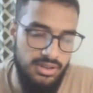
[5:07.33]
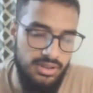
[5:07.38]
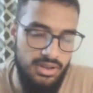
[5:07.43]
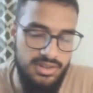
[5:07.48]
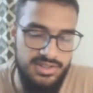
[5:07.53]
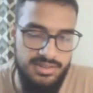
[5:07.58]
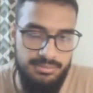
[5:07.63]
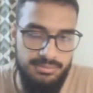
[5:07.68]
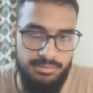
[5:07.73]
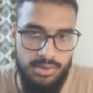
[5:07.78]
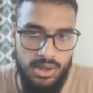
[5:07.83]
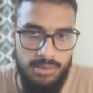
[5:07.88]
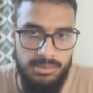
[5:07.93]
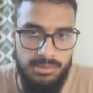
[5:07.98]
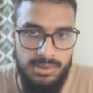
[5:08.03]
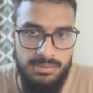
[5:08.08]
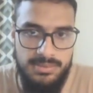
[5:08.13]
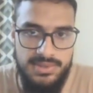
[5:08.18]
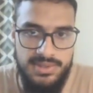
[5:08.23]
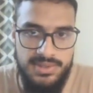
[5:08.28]
awesome
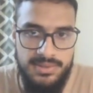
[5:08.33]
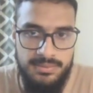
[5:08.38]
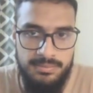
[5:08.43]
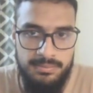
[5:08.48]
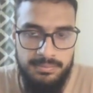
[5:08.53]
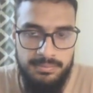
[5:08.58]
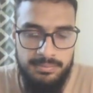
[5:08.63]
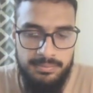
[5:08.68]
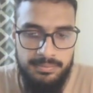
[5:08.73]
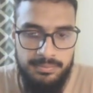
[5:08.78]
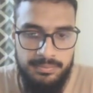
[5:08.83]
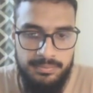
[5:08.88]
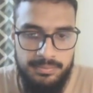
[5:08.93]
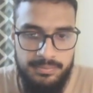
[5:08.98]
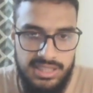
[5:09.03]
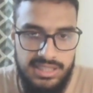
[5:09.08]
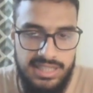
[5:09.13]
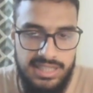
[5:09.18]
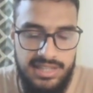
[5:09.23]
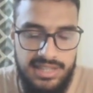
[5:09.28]
problems.
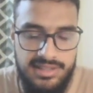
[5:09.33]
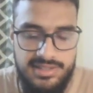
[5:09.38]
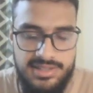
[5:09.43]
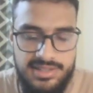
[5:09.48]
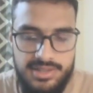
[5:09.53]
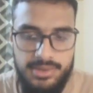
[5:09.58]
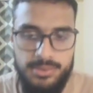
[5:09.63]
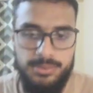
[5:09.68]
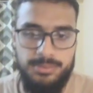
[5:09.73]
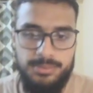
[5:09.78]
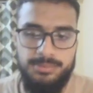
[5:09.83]
Till then, see you.